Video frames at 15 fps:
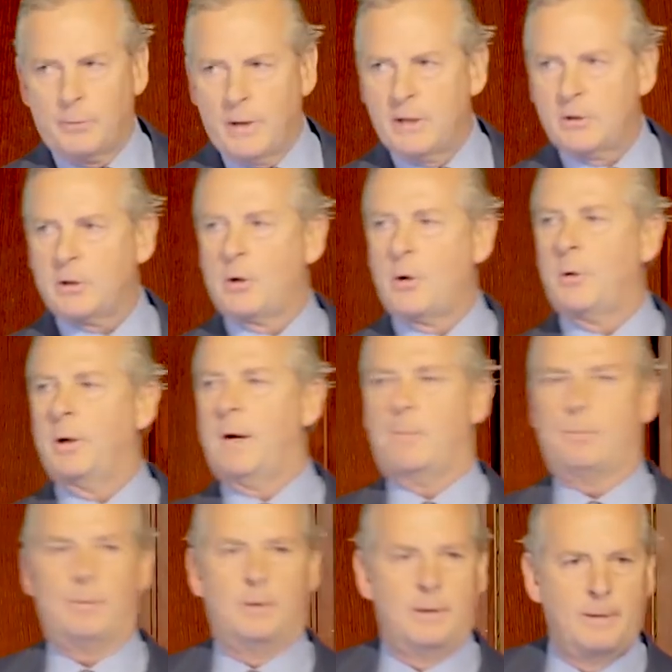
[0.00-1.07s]
Rates are going
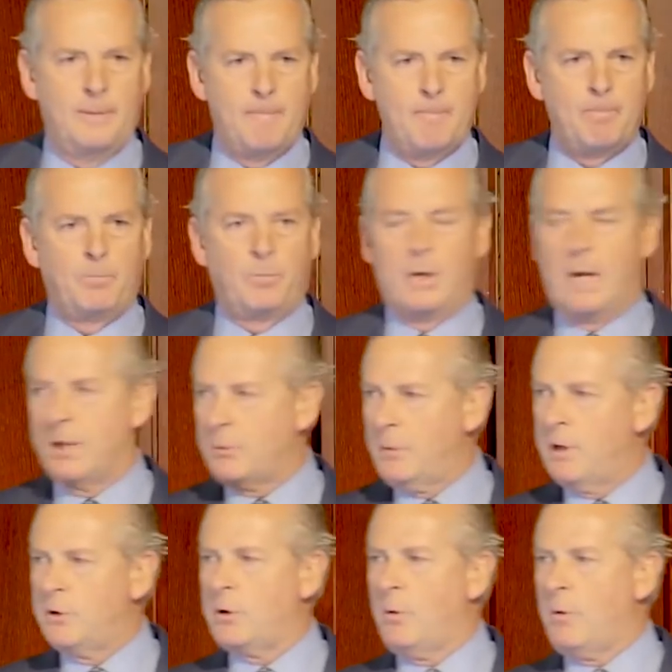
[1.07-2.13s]
up. As
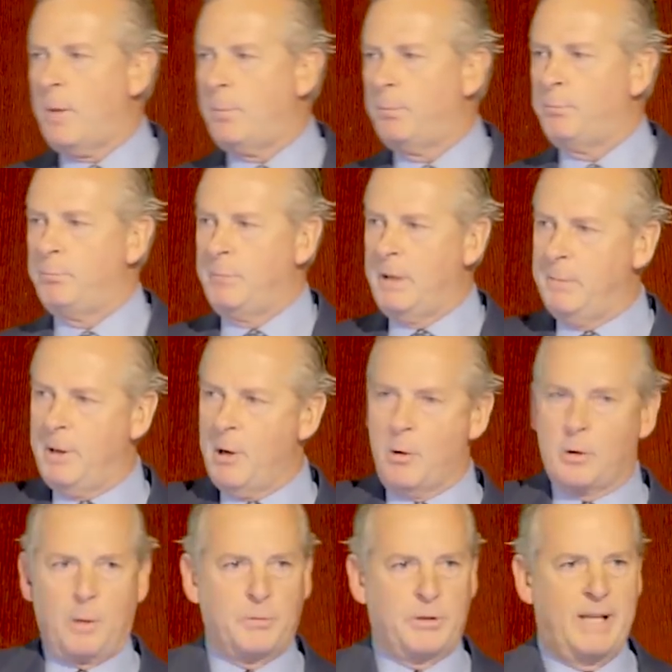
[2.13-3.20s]
rates go up,
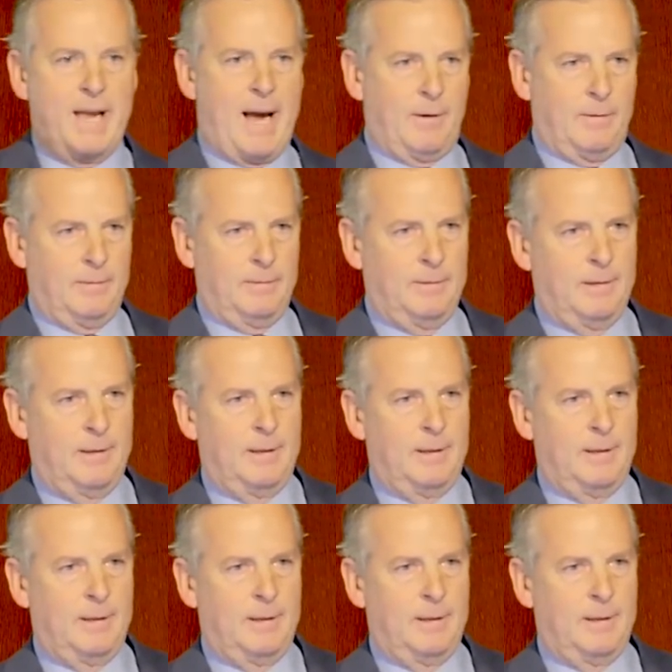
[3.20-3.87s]
PBO comes down.